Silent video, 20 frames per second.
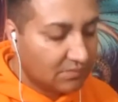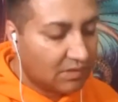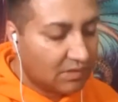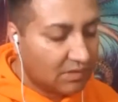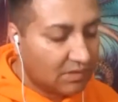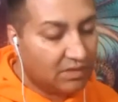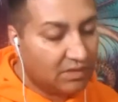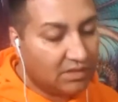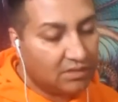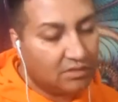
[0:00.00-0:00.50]

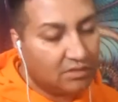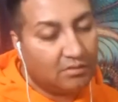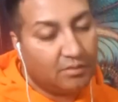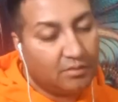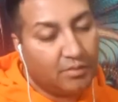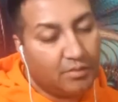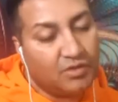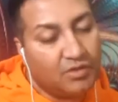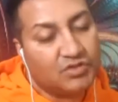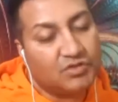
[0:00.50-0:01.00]
within your
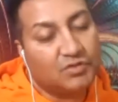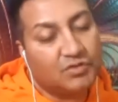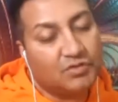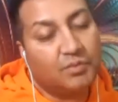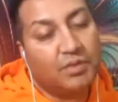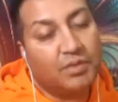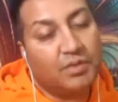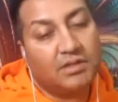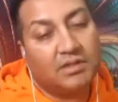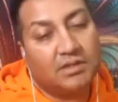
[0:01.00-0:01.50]
emotional
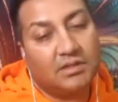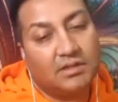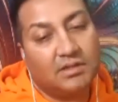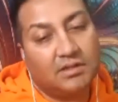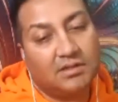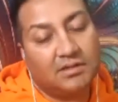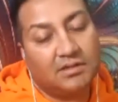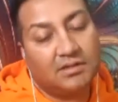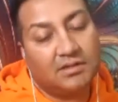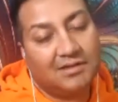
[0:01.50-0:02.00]
body,